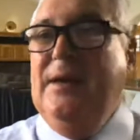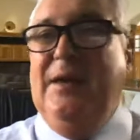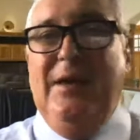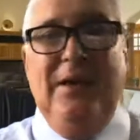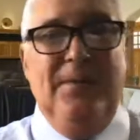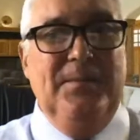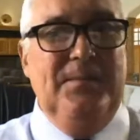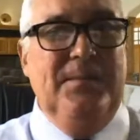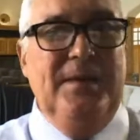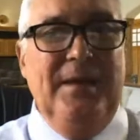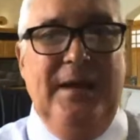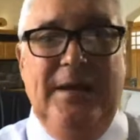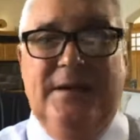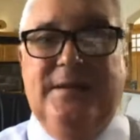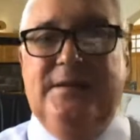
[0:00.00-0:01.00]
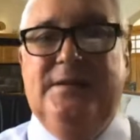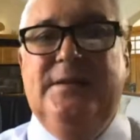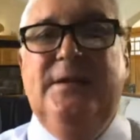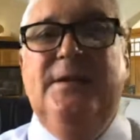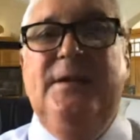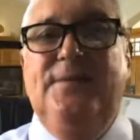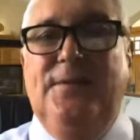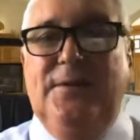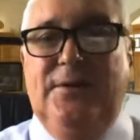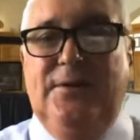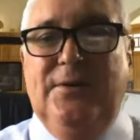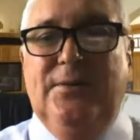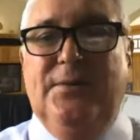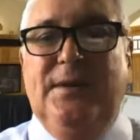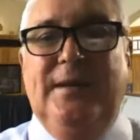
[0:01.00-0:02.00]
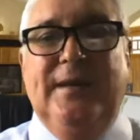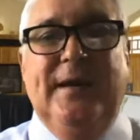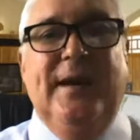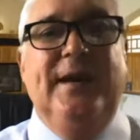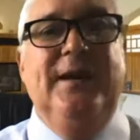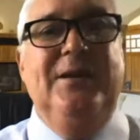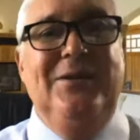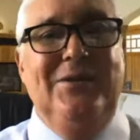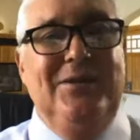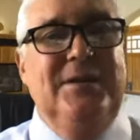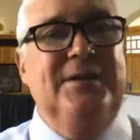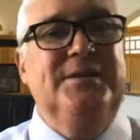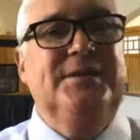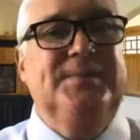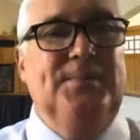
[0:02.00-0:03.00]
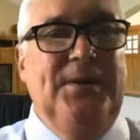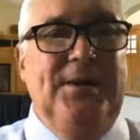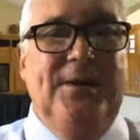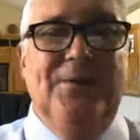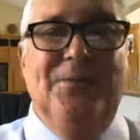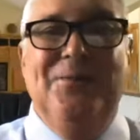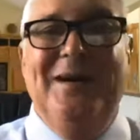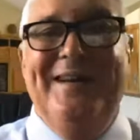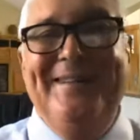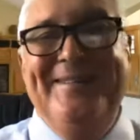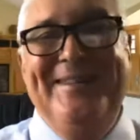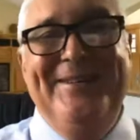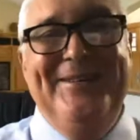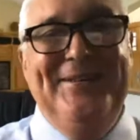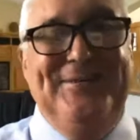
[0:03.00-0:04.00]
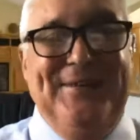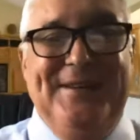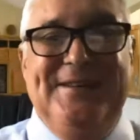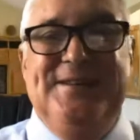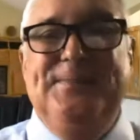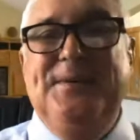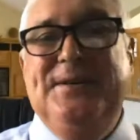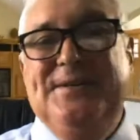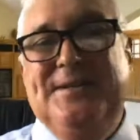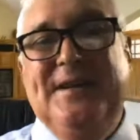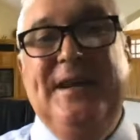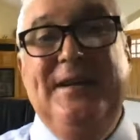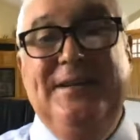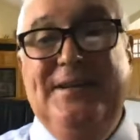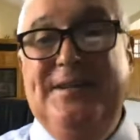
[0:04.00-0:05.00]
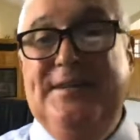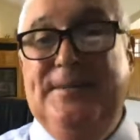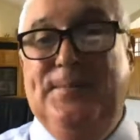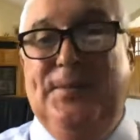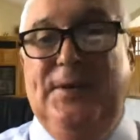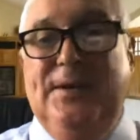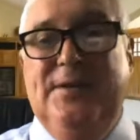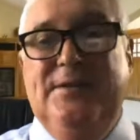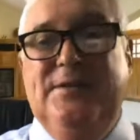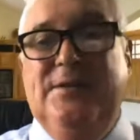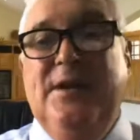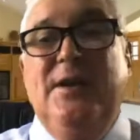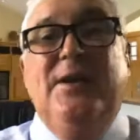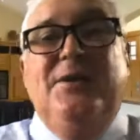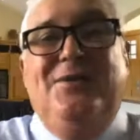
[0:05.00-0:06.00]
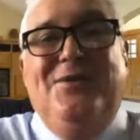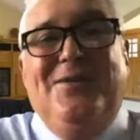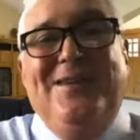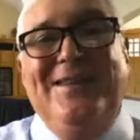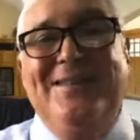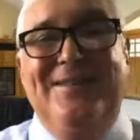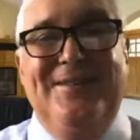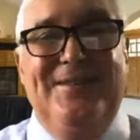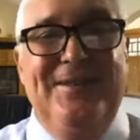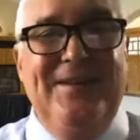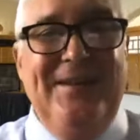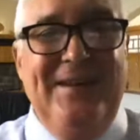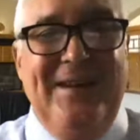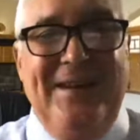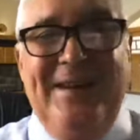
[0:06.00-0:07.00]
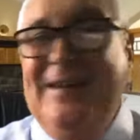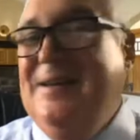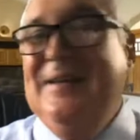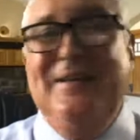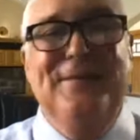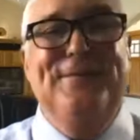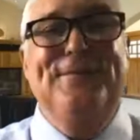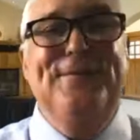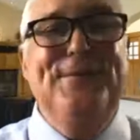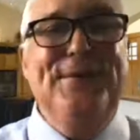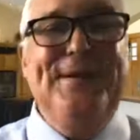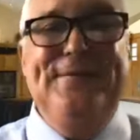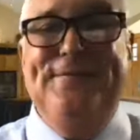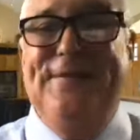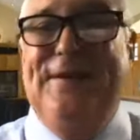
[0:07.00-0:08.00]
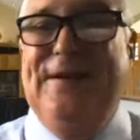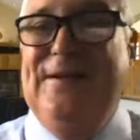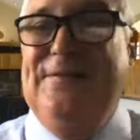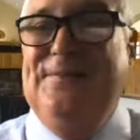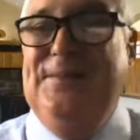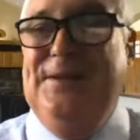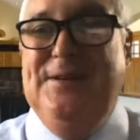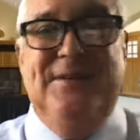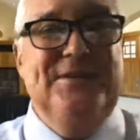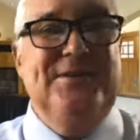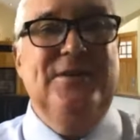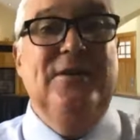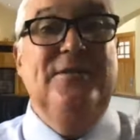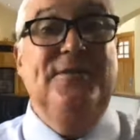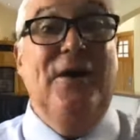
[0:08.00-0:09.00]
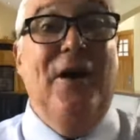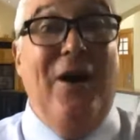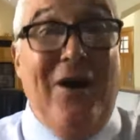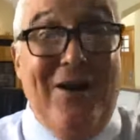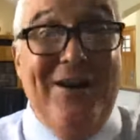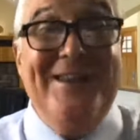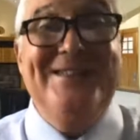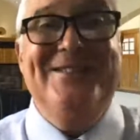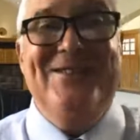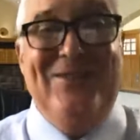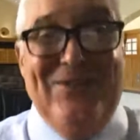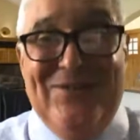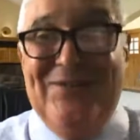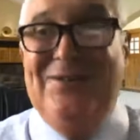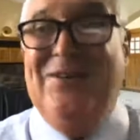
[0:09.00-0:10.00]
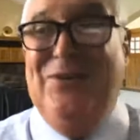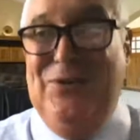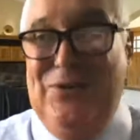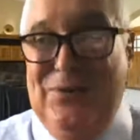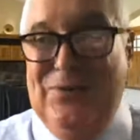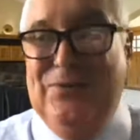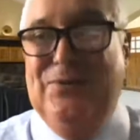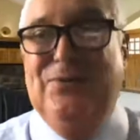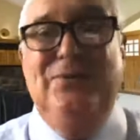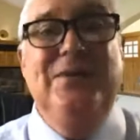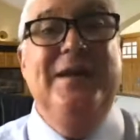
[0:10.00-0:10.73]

It means if you're doing that and you get to speak at one of their events because they need speakers, you get 30 to 45 minutes of eyes on you